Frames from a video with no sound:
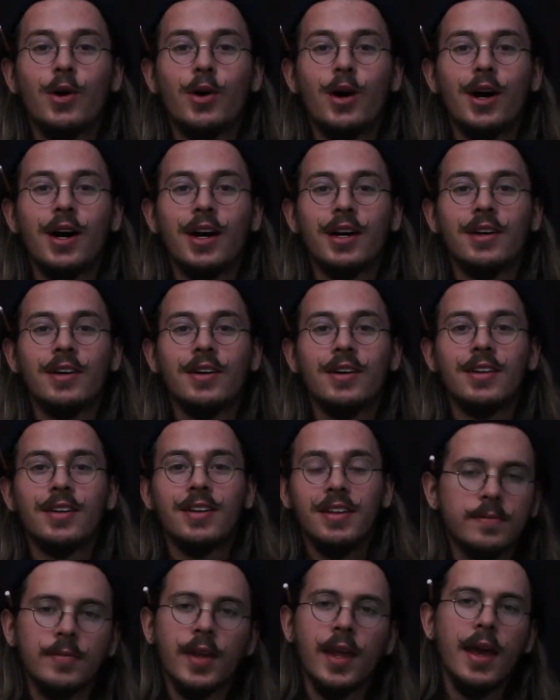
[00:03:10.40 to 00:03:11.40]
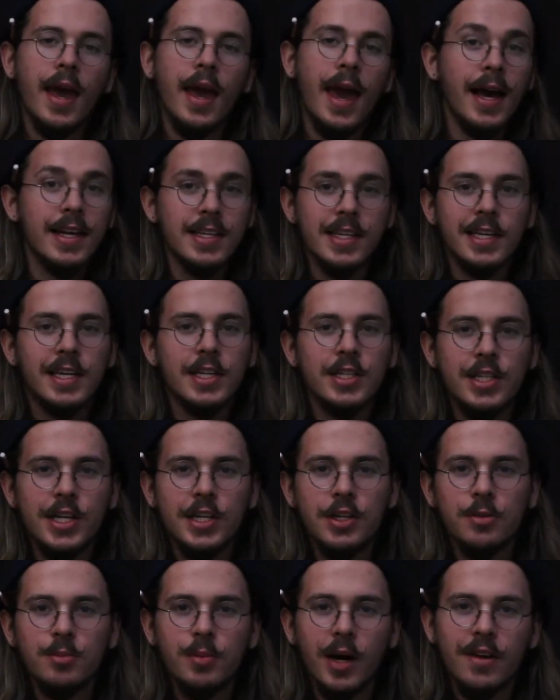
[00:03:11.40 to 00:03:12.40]
Oaxaca. As I
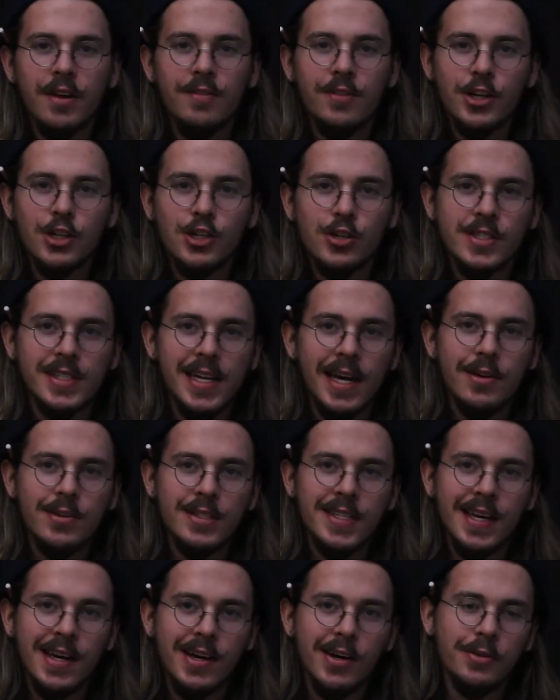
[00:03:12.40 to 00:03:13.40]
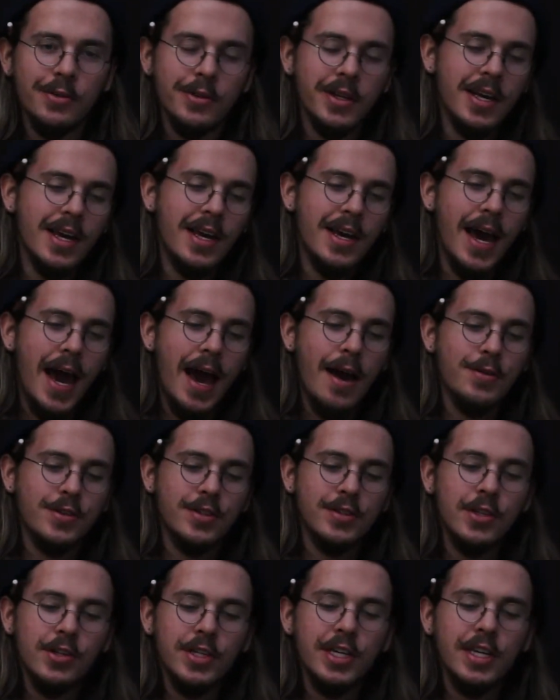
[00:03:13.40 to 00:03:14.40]
continued my adventures downtown, I
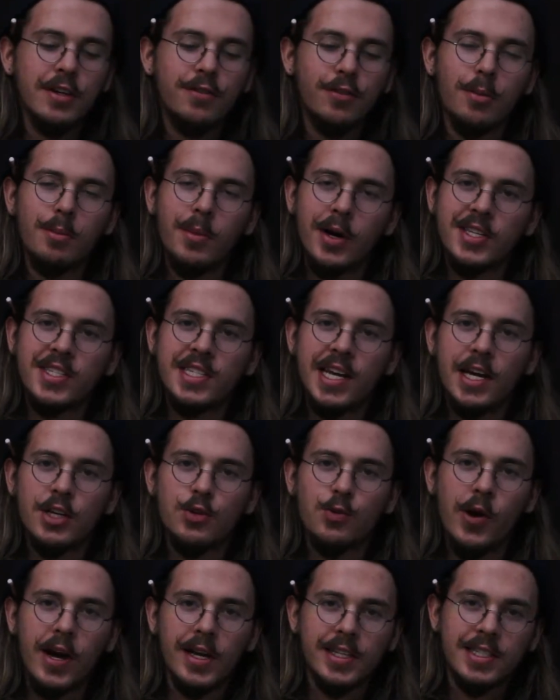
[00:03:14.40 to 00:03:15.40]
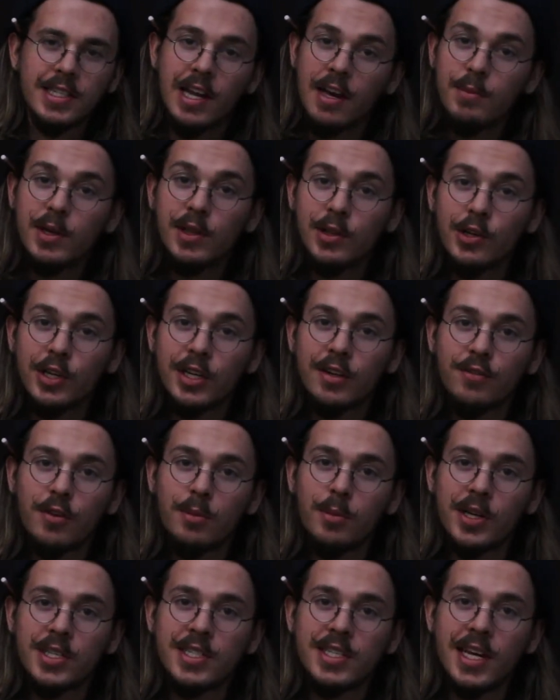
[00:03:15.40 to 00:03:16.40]
was looking for mustache wax, and I've been looking for
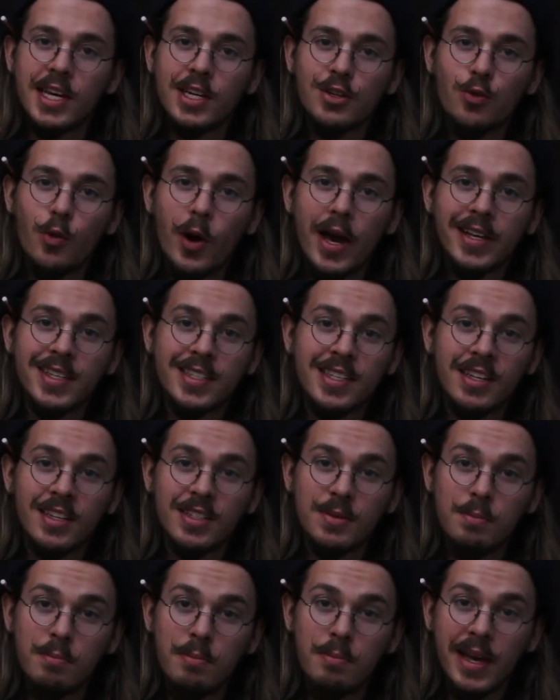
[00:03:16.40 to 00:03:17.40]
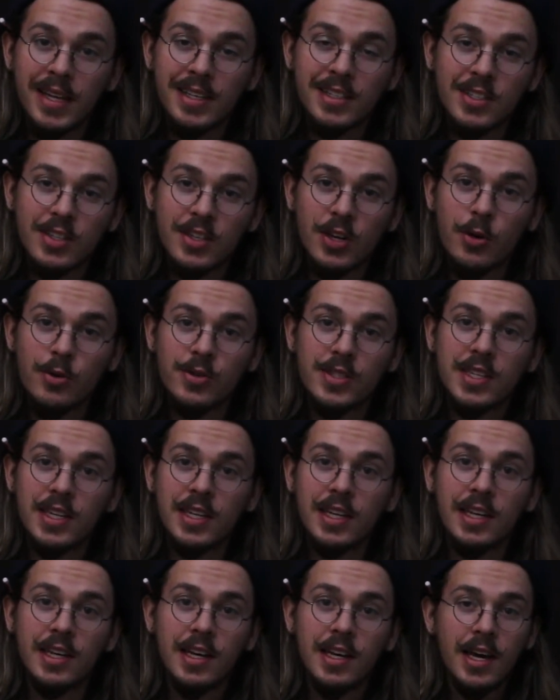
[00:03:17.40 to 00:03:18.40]
mustache wax since Mexico
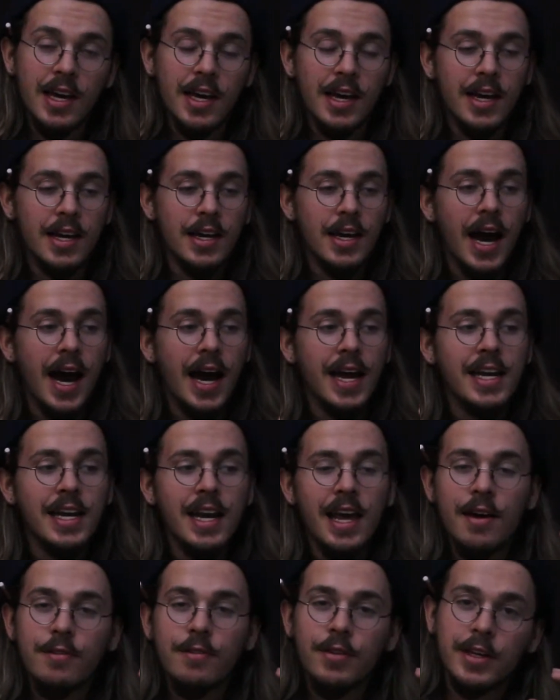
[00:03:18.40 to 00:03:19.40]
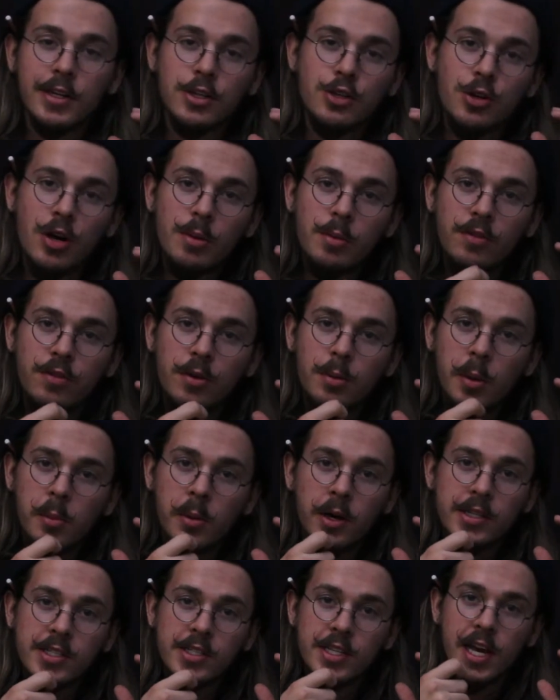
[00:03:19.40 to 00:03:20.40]
City. I didn't have like a trimmer for my
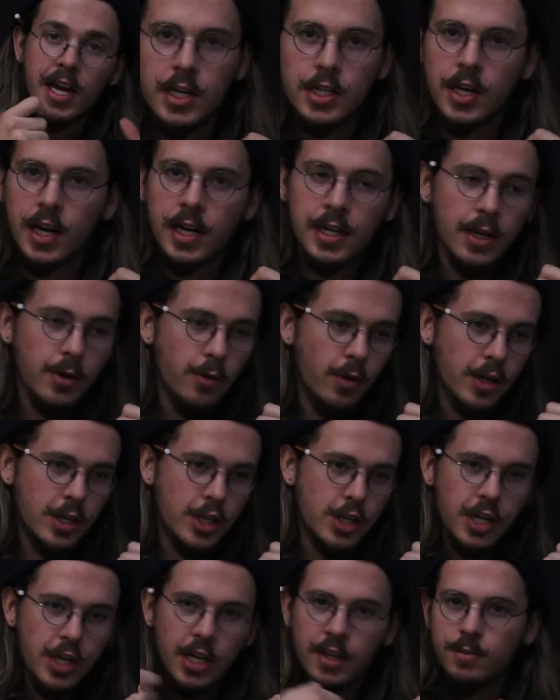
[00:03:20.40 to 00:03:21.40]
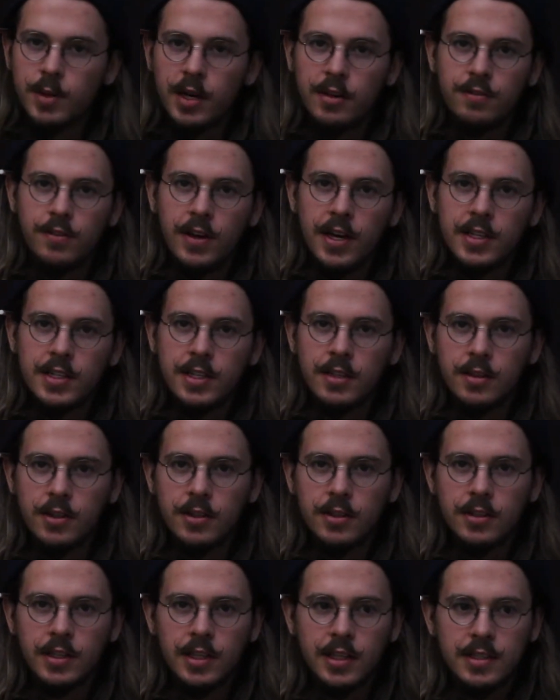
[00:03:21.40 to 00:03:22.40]
mustache, and I didn't want to shave my face and
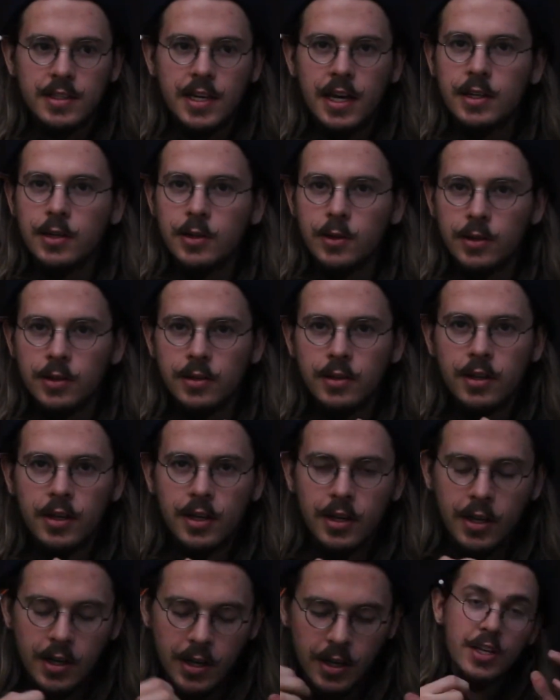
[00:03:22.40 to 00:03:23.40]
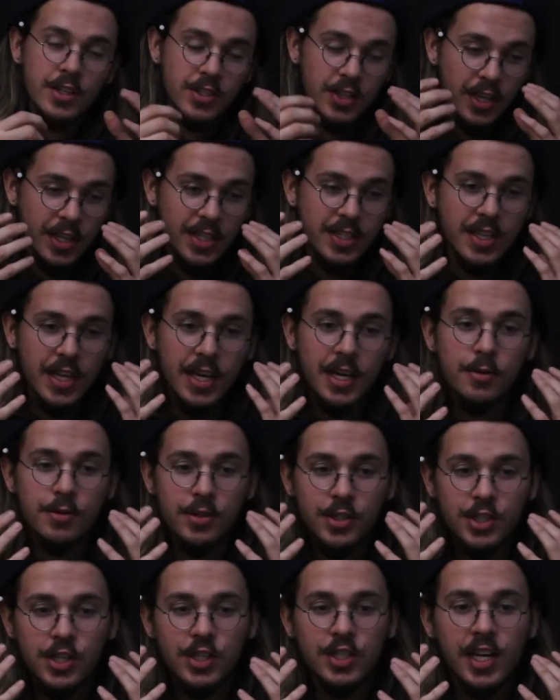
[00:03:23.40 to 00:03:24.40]
look like a 10 year old. So this thing
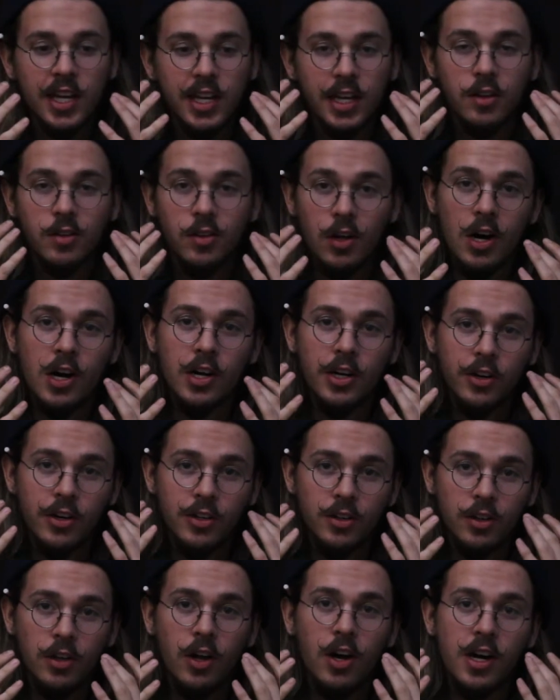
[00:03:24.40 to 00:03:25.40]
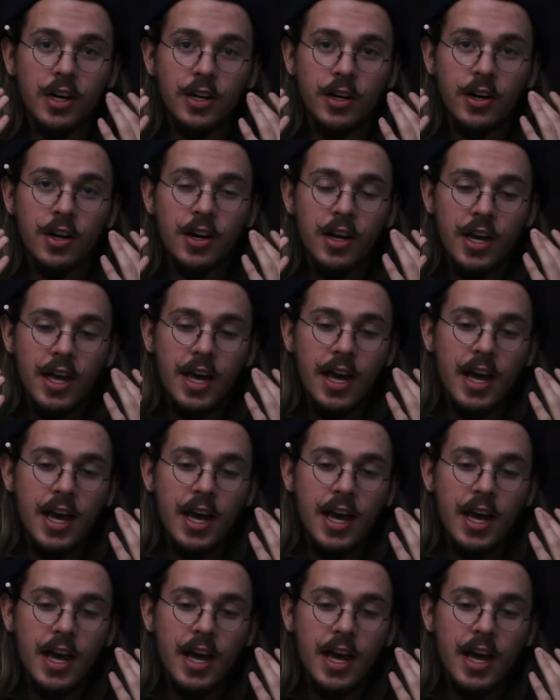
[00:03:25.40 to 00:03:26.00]
was just getting longer and longer.